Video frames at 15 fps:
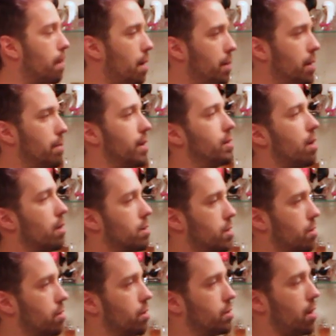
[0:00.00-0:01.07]
I mean, my dark
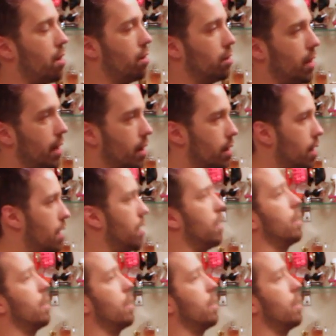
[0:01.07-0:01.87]
circles aren't like